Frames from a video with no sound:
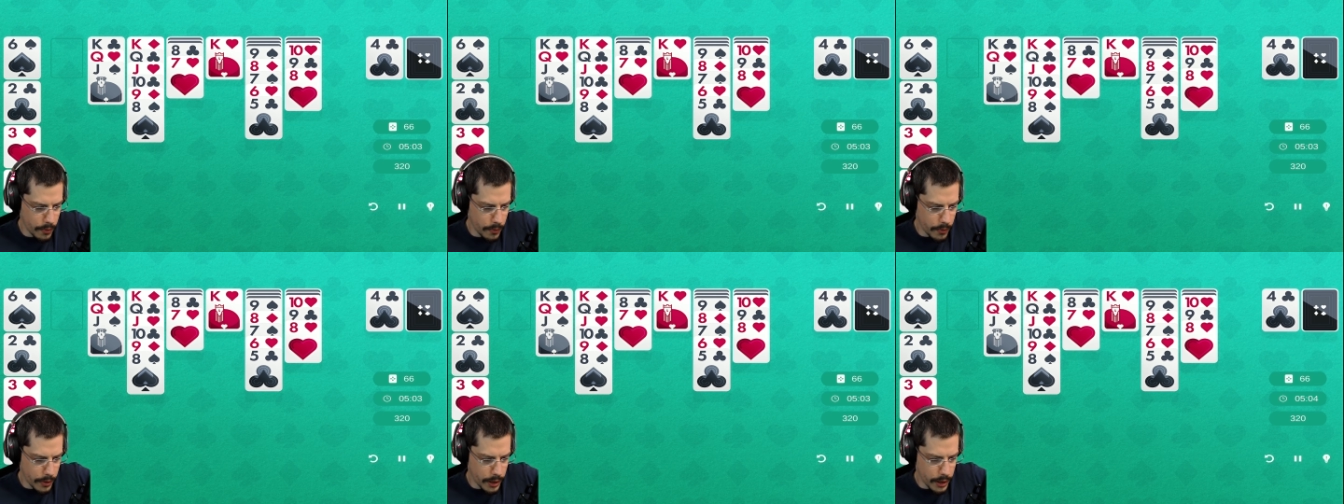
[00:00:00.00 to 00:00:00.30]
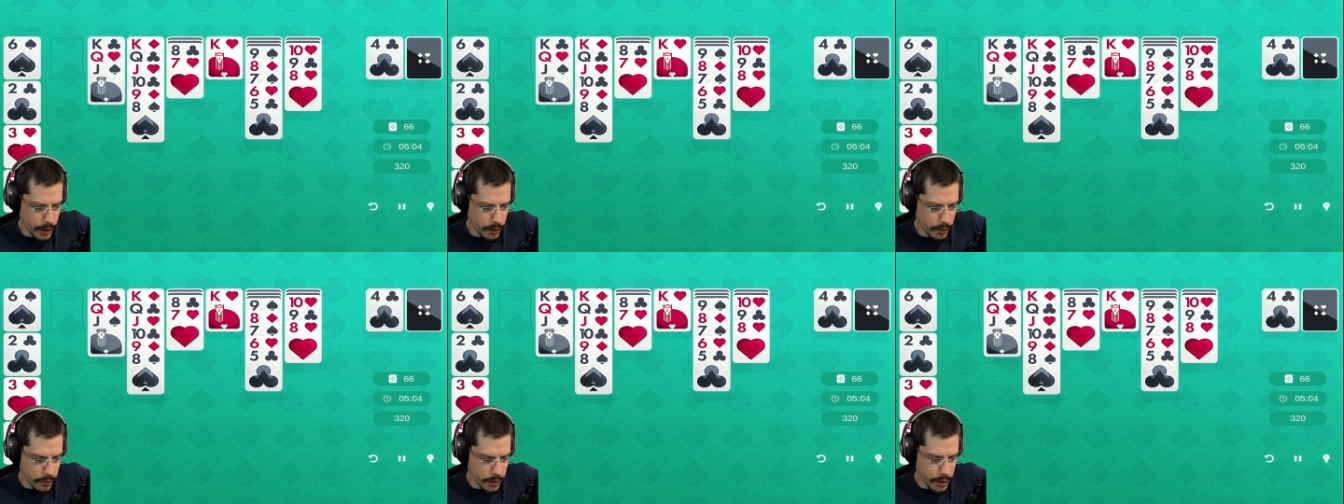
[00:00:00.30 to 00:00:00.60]
I
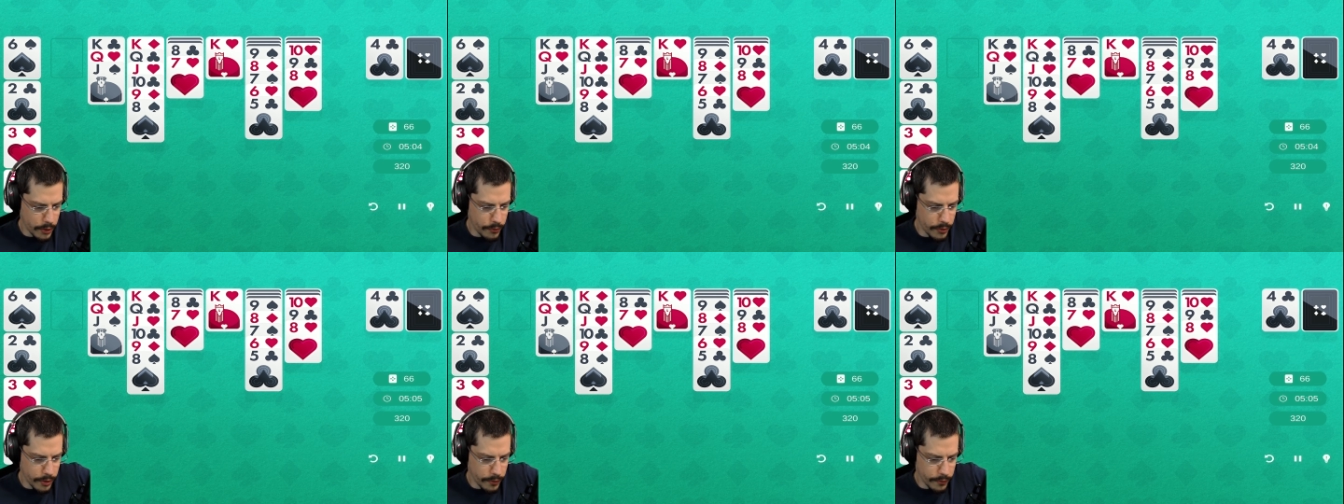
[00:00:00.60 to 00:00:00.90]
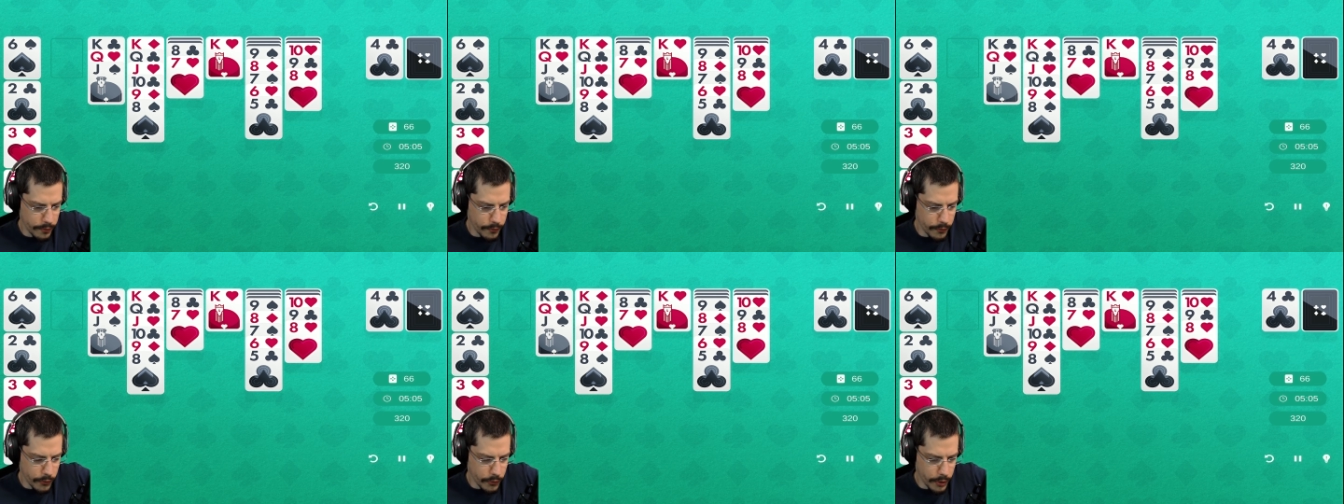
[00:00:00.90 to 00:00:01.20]
cannot get rid of
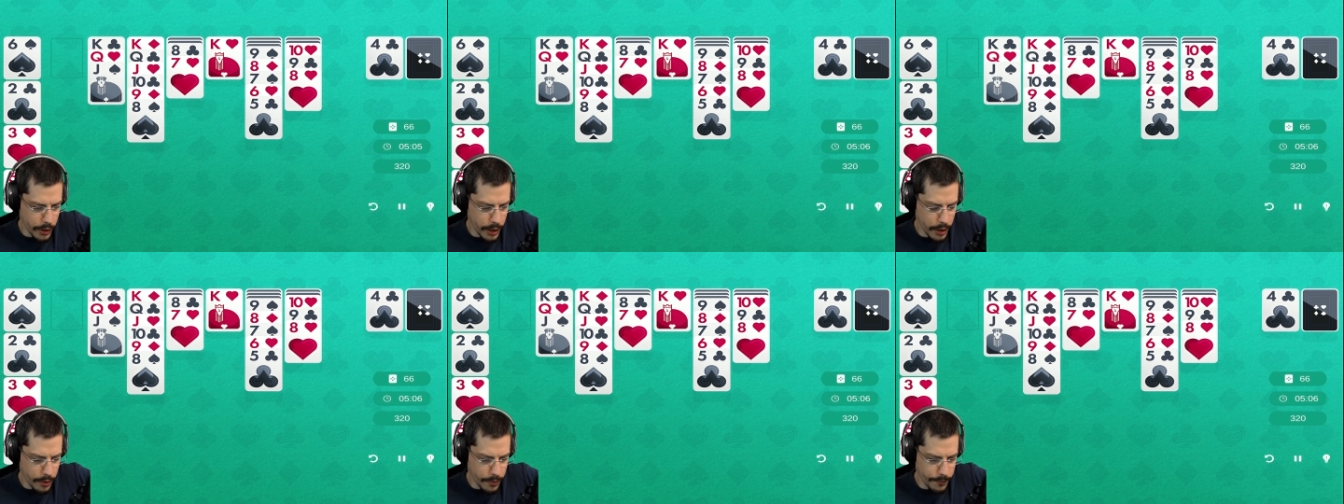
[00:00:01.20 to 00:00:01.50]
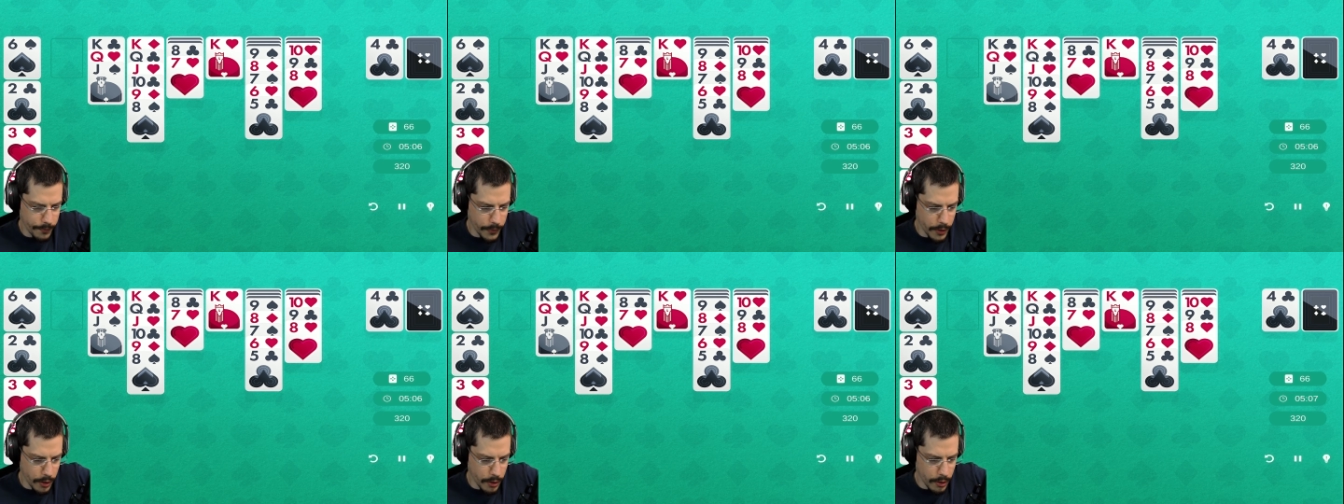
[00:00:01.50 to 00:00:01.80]
the 4 here.
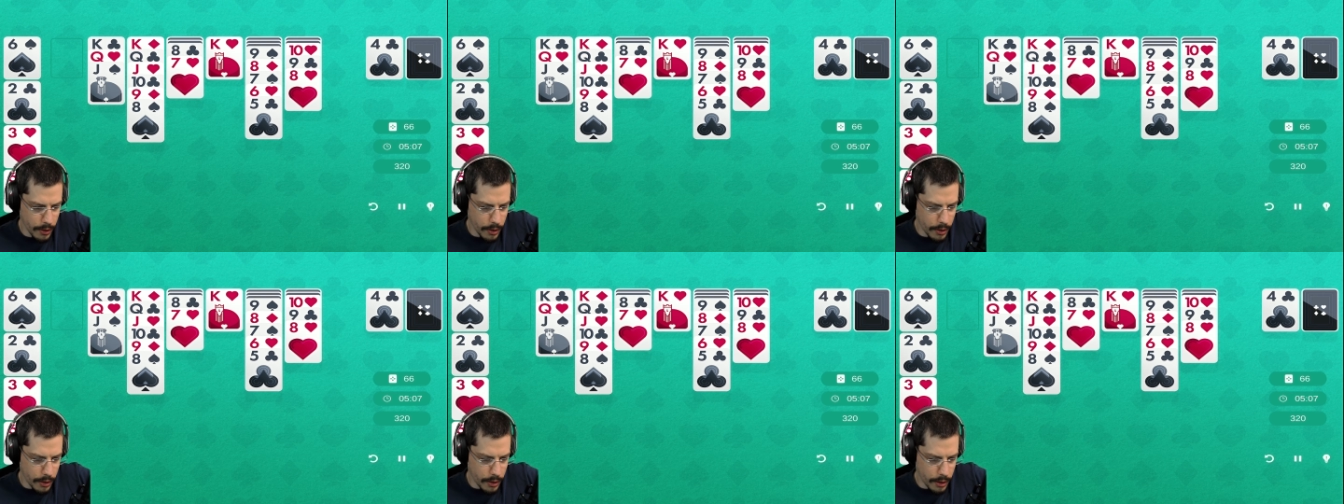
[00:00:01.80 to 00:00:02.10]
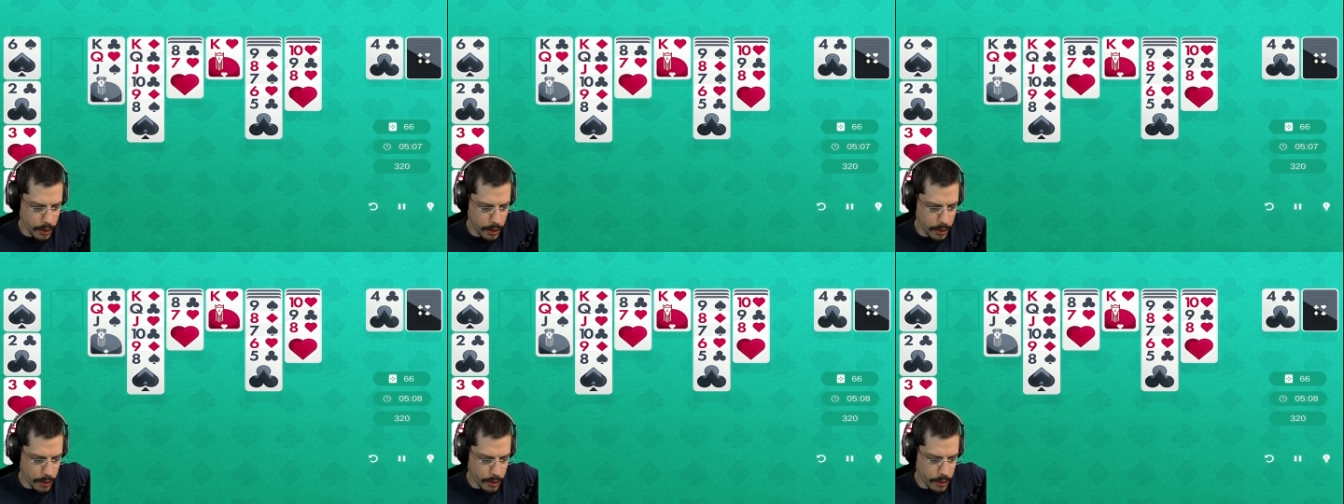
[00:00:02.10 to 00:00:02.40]

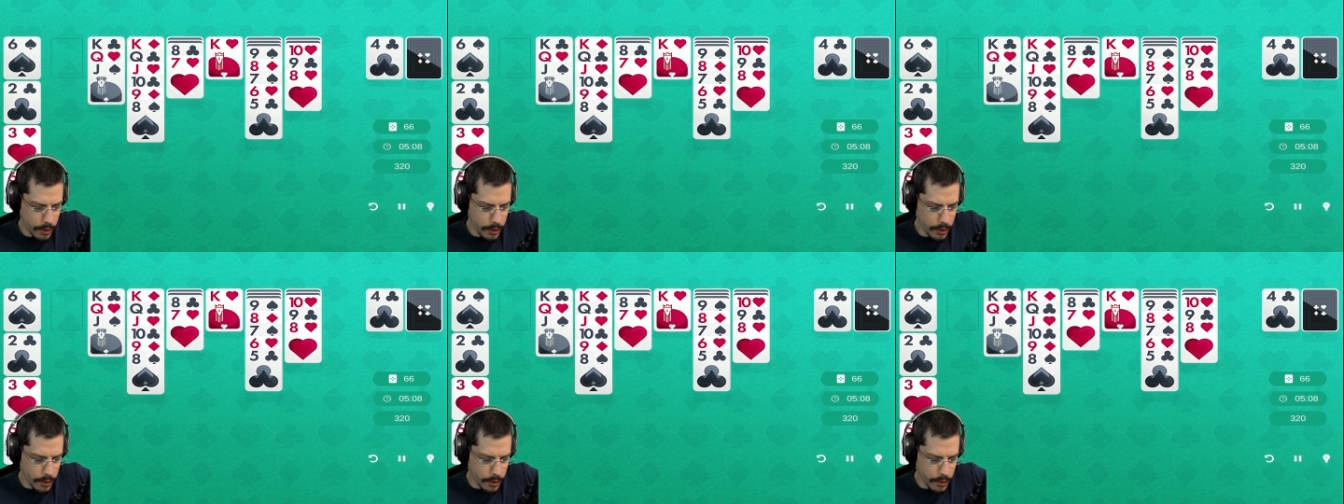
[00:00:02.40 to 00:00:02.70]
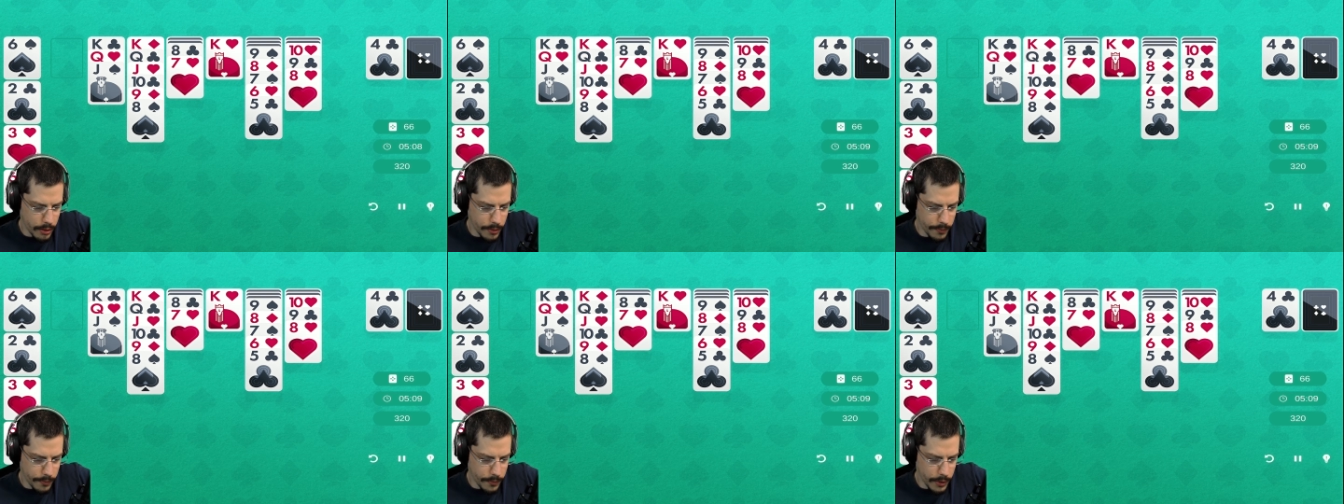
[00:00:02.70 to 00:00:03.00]

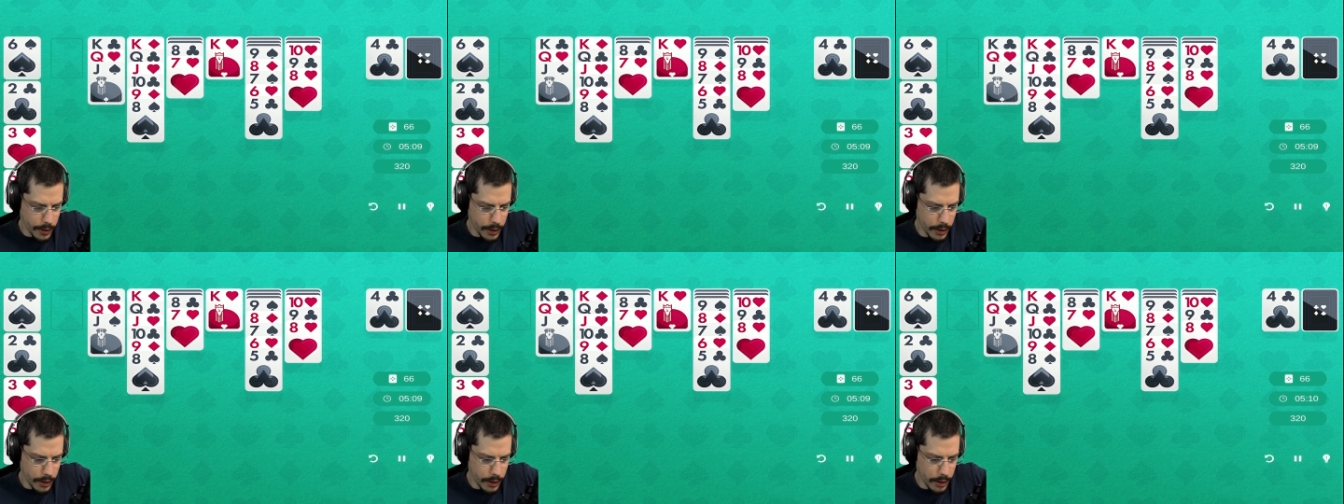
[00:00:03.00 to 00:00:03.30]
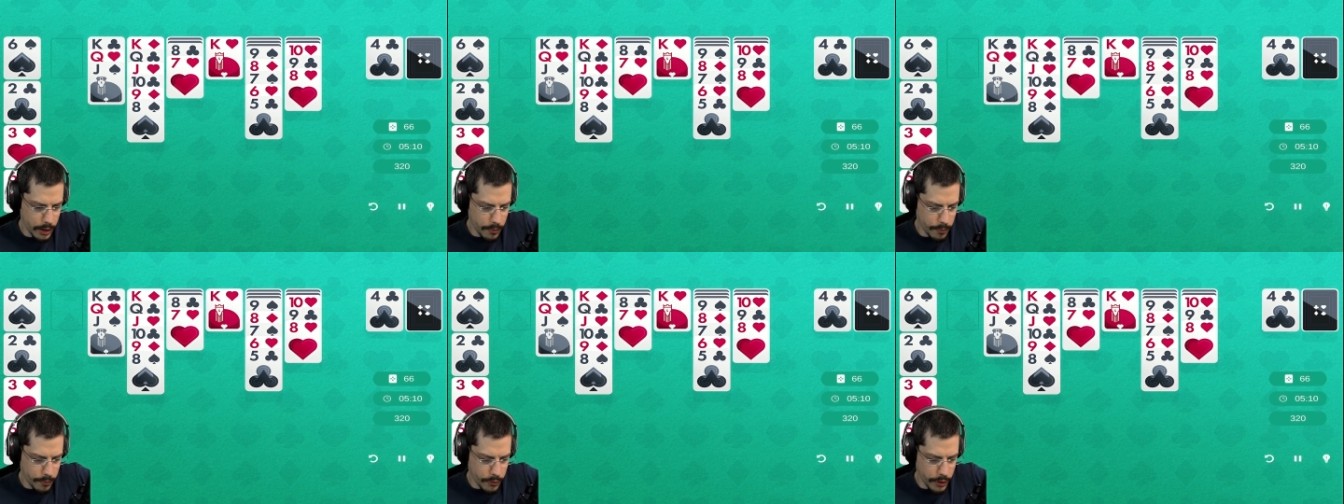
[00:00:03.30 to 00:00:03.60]
I
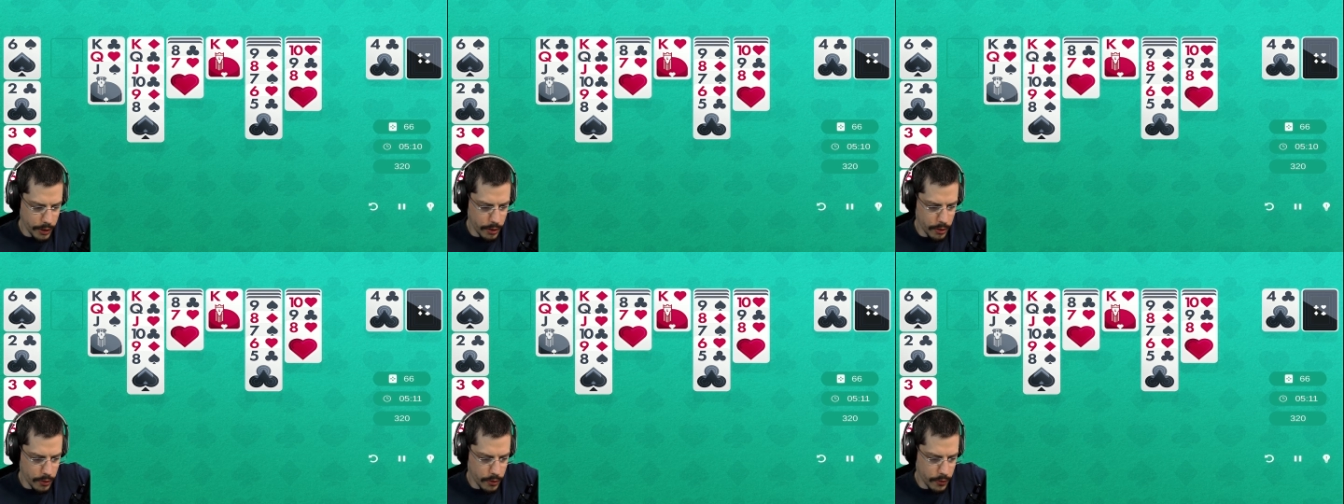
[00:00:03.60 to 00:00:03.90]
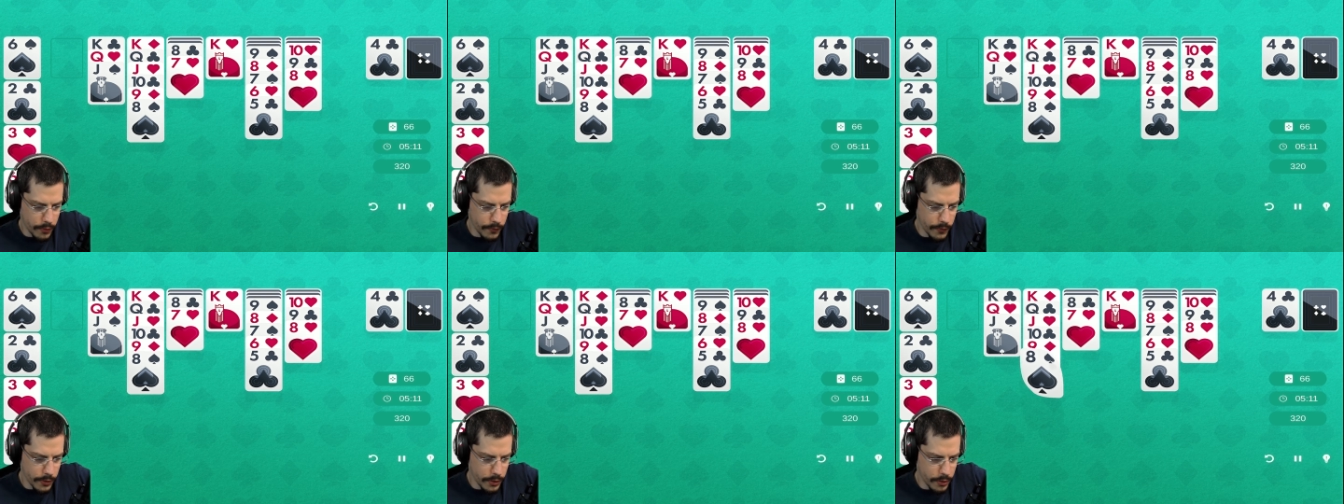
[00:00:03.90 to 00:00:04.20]
need to bring
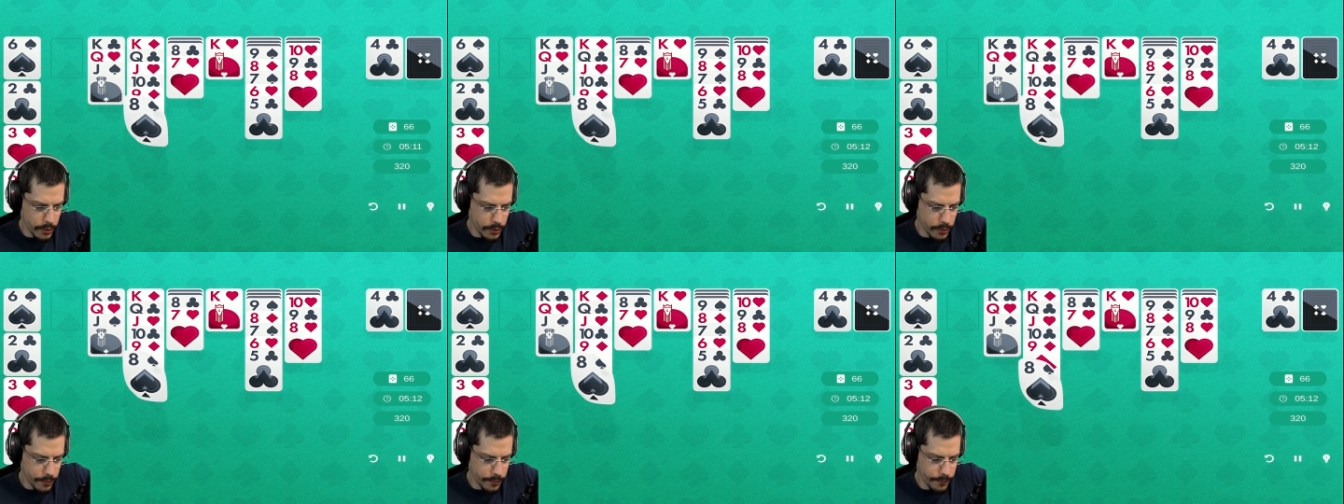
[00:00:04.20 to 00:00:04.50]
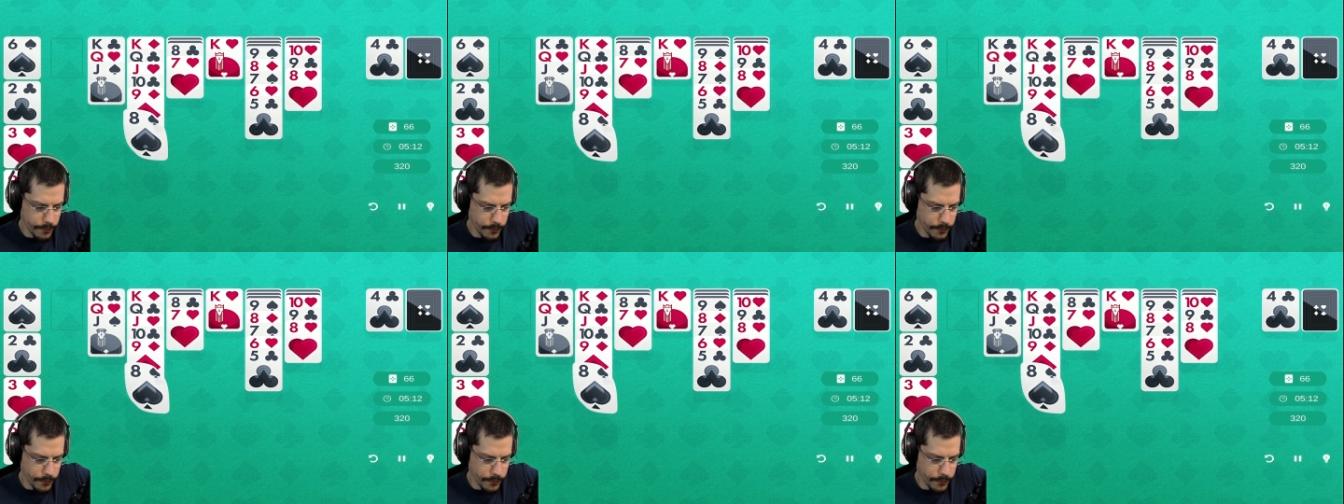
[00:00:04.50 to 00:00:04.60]
over.